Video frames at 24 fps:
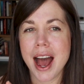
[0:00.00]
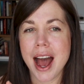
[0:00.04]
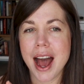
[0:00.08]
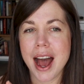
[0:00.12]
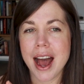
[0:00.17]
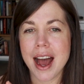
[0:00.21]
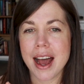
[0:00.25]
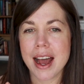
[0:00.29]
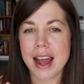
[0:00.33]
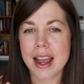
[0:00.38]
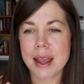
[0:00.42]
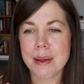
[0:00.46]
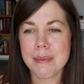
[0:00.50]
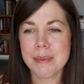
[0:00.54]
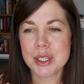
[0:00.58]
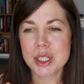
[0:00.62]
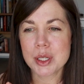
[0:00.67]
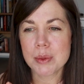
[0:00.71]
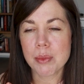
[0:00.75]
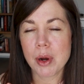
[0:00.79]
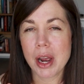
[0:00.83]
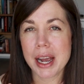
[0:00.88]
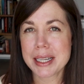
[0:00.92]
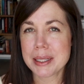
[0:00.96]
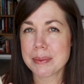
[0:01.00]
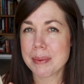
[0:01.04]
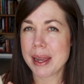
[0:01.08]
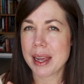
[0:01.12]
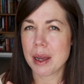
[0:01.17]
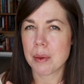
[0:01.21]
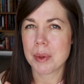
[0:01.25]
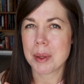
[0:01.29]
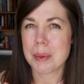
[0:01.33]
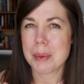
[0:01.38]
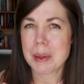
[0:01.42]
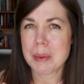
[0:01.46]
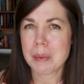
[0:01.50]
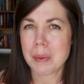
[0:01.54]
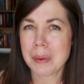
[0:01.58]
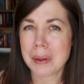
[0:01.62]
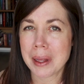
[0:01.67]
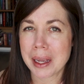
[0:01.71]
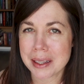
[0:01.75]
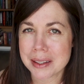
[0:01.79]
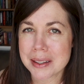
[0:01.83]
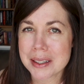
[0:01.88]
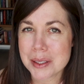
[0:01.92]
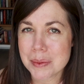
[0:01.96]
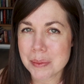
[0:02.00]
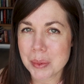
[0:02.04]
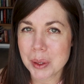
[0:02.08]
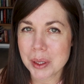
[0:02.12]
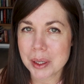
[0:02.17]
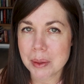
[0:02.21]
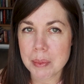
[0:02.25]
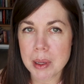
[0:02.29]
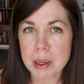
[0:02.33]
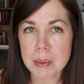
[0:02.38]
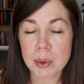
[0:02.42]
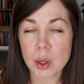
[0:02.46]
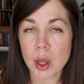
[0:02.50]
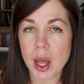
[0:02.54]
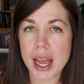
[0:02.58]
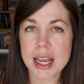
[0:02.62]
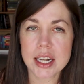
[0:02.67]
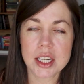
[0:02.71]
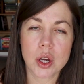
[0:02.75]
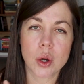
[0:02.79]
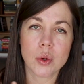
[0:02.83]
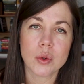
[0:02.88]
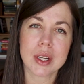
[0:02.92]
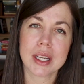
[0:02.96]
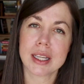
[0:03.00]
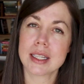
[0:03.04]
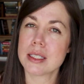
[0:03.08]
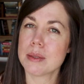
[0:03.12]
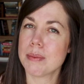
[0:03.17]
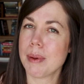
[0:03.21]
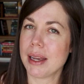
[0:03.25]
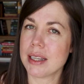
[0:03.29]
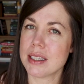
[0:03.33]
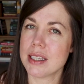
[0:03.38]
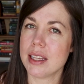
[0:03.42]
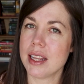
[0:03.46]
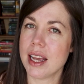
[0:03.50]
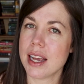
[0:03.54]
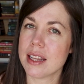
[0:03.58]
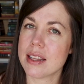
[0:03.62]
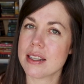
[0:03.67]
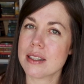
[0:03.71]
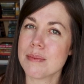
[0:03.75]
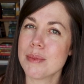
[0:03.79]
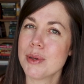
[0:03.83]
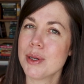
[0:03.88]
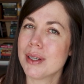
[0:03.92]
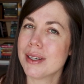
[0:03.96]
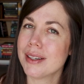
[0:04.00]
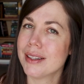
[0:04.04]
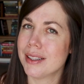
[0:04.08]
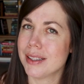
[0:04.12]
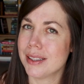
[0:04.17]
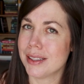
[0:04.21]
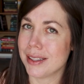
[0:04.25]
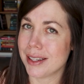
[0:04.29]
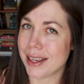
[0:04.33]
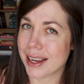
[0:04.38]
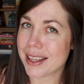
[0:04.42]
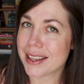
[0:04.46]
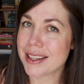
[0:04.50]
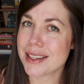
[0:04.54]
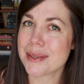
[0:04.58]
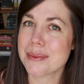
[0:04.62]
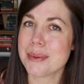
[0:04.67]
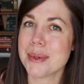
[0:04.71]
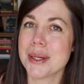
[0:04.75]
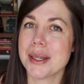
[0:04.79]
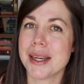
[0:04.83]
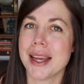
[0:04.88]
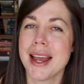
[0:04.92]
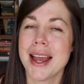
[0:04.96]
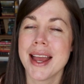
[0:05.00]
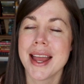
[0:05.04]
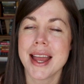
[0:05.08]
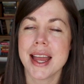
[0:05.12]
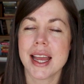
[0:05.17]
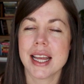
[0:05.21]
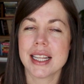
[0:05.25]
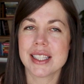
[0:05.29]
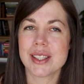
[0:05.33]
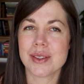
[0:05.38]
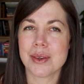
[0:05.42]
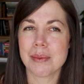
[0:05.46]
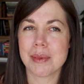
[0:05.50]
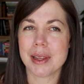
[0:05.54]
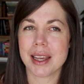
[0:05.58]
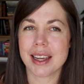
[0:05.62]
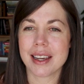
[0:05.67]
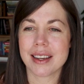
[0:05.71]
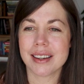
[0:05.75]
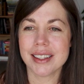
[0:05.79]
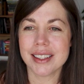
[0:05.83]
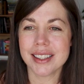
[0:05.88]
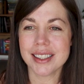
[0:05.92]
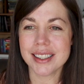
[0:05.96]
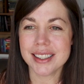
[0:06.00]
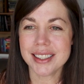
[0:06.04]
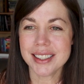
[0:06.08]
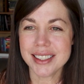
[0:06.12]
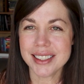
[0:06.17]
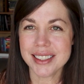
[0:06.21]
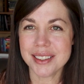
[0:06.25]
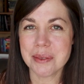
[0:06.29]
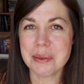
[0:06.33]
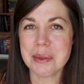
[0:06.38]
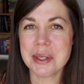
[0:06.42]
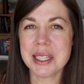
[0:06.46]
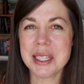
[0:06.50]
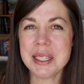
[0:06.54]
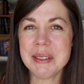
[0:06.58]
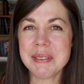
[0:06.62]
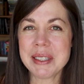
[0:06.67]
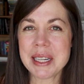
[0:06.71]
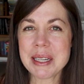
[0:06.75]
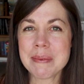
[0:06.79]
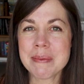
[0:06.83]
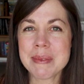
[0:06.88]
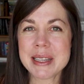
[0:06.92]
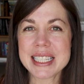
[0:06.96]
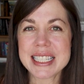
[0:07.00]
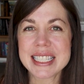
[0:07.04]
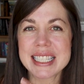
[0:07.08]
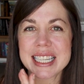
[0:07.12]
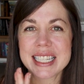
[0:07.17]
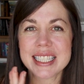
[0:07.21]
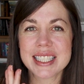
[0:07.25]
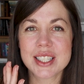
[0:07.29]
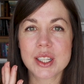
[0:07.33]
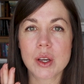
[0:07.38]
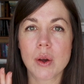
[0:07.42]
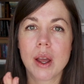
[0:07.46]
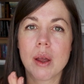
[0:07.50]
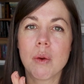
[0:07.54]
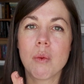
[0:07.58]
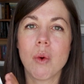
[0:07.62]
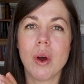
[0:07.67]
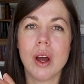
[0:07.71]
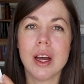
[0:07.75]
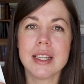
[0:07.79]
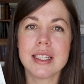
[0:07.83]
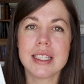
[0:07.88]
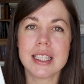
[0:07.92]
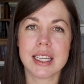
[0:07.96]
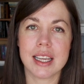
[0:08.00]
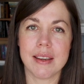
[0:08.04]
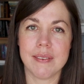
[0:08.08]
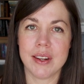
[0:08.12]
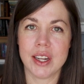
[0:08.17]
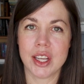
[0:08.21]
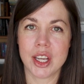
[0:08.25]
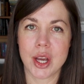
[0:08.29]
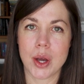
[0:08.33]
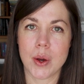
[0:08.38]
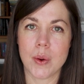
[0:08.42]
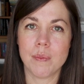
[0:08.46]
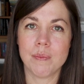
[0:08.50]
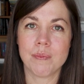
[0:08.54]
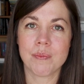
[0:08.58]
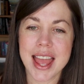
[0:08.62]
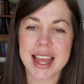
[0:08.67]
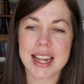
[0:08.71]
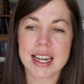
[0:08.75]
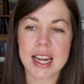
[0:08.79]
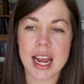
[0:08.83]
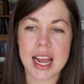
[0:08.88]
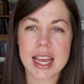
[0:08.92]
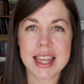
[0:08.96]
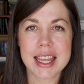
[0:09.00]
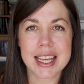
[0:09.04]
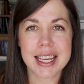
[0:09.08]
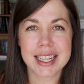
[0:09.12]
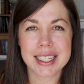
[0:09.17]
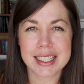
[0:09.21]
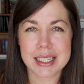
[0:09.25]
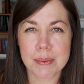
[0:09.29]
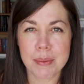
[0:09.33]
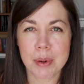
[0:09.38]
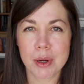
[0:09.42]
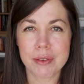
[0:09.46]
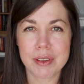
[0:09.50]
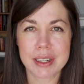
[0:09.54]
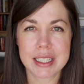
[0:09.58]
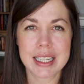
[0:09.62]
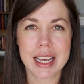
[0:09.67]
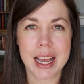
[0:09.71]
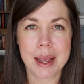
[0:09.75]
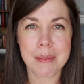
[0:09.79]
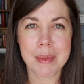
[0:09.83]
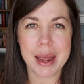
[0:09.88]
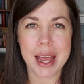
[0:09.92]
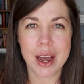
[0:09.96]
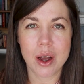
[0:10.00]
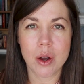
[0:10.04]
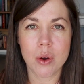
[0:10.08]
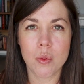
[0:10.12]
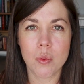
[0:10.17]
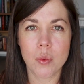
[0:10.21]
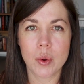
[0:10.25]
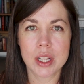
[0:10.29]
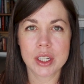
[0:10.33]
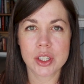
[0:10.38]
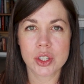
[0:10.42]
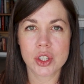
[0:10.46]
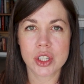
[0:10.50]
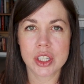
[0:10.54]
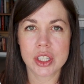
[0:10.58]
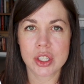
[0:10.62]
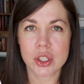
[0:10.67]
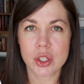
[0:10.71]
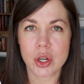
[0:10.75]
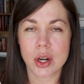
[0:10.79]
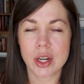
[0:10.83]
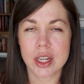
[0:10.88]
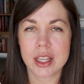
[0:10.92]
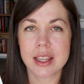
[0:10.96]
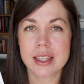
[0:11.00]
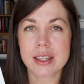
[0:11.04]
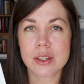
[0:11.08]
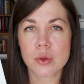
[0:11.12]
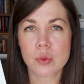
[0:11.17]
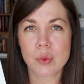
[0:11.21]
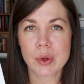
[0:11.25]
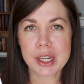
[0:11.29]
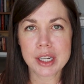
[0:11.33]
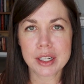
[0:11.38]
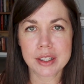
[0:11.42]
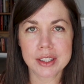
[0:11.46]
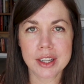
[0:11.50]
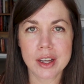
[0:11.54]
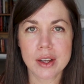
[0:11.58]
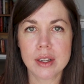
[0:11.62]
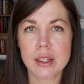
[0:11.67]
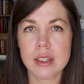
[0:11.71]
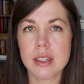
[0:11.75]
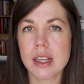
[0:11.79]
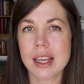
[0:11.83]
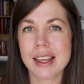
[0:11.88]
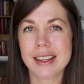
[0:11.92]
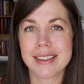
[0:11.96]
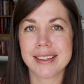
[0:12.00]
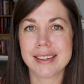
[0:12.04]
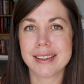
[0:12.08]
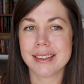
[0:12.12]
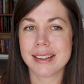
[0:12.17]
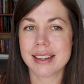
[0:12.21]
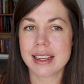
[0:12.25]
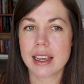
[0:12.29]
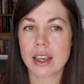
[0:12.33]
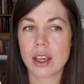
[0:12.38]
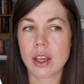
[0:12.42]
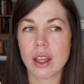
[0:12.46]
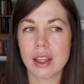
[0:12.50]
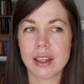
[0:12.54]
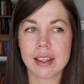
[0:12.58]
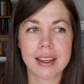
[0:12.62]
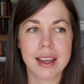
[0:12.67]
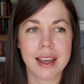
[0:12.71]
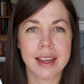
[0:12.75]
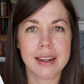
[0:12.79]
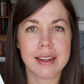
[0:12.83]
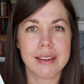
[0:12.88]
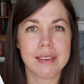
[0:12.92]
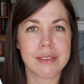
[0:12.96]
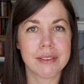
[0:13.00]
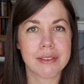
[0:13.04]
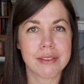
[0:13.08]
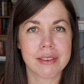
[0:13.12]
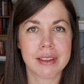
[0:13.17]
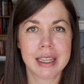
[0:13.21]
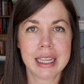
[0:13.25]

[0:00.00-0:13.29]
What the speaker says: I'm surprised by how many people like this book. People I don't expect to like this book. And so I'm like, oh, what am I missing? So I want to give it a go. And I think it's a perfect time now when she's starting this read along, and it could kind of